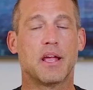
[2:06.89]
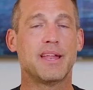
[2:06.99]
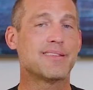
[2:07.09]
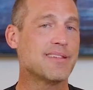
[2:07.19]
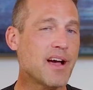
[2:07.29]
and
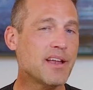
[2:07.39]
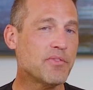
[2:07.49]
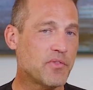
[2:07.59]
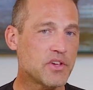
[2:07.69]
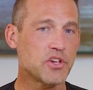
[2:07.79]
it's not
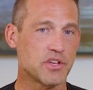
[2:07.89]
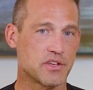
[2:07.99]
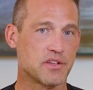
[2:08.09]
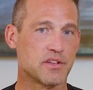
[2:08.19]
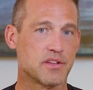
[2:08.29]

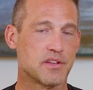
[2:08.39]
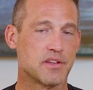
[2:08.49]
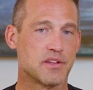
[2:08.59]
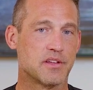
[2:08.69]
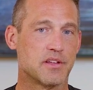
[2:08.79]
efficient.
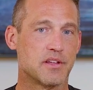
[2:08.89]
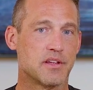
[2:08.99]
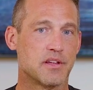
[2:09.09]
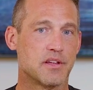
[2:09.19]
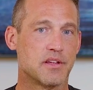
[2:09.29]

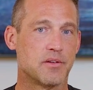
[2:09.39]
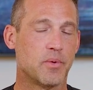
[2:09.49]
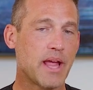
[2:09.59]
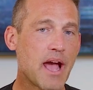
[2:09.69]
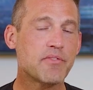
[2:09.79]

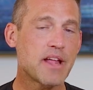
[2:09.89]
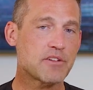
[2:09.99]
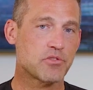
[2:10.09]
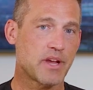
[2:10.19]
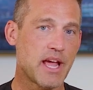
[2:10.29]
We have
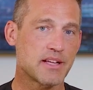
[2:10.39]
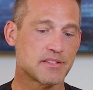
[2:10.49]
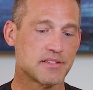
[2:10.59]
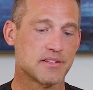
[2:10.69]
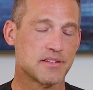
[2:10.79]
natural
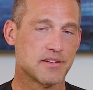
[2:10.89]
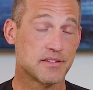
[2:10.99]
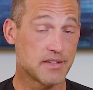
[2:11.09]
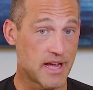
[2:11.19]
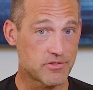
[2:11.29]
gas.
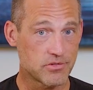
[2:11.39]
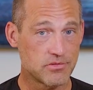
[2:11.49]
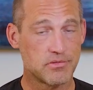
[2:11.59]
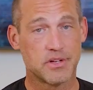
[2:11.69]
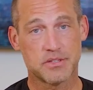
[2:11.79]
It's natural,
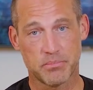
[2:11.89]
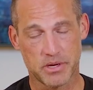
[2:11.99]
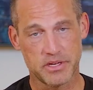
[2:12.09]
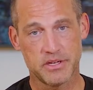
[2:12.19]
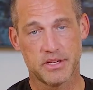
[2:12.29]
it's
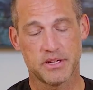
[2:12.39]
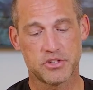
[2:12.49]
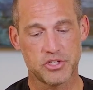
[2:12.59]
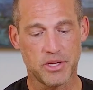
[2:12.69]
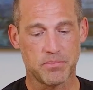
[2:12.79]
abundant, and
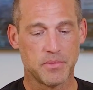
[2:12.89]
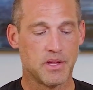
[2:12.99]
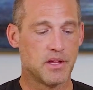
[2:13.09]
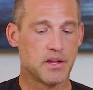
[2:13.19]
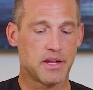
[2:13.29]
it's cheap.
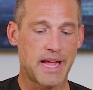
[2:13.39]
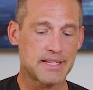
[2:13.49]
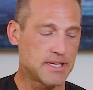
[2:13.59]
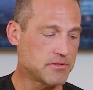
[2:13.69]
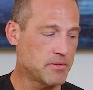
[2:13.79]

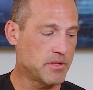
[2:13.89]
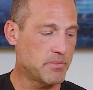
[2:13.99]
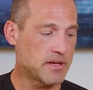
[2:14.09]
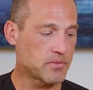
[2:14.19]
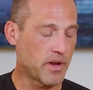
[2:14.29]
Gas seems to be the
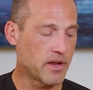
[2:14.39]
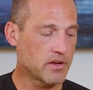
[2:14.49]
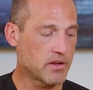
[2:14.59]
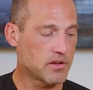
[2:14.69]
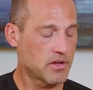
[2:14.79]
best way
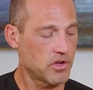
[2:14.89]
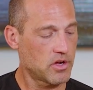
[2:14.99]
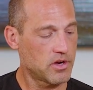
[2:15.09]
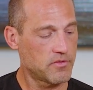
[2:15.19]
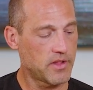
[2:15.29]
to cook
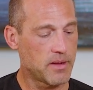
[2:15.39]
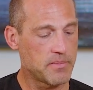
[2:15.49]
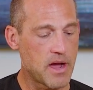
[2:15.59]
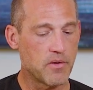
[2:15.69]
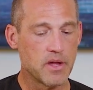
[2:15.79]
on a flame.
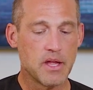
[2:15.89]
Now,